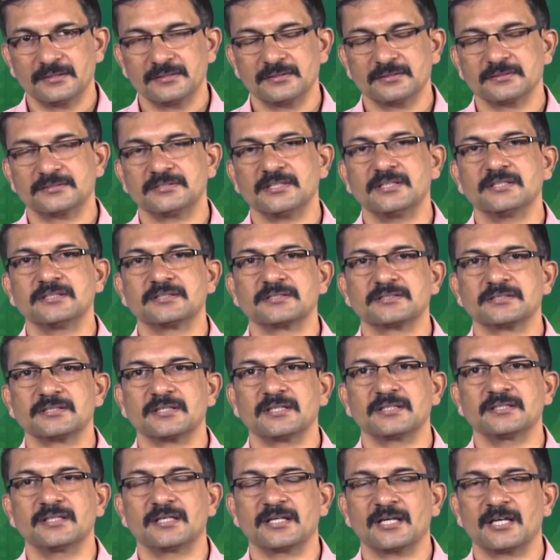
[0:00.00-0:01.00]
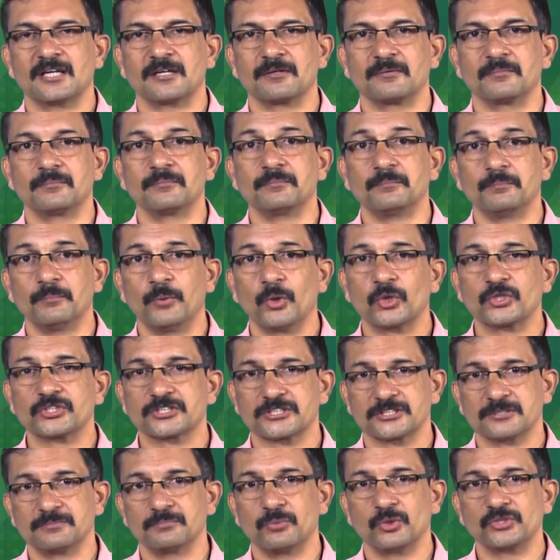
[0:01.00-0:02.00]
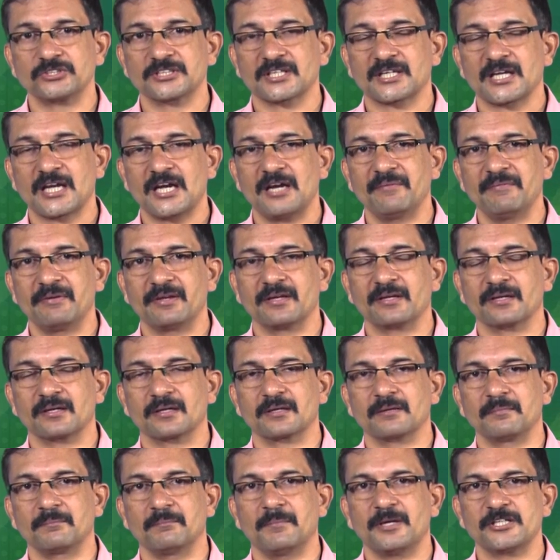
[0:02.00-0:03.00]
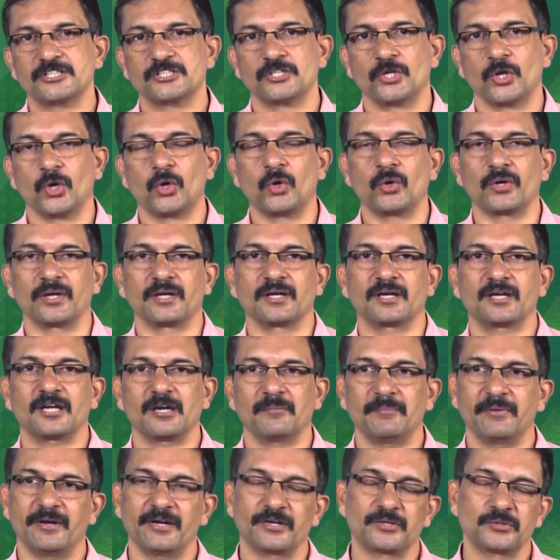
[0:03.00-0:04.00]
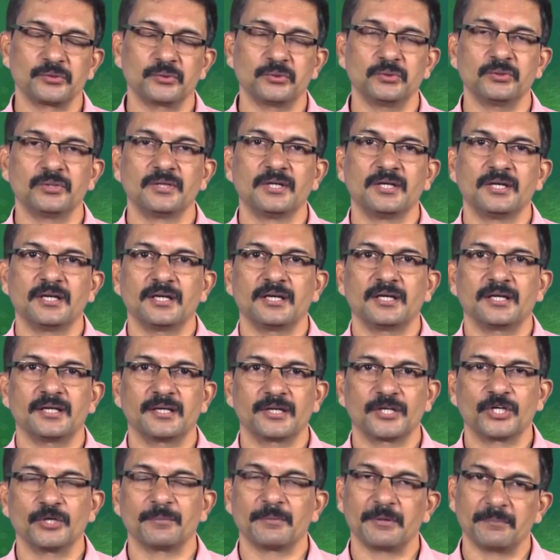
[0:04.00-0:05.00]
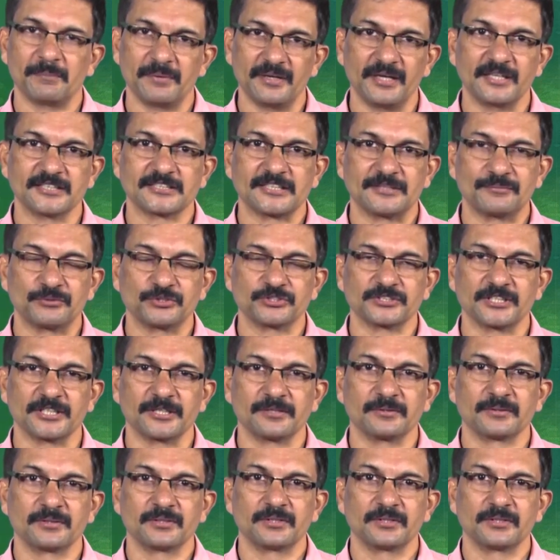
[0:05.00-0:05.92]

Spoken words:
since there are books are having much load compared to human beings, I would say.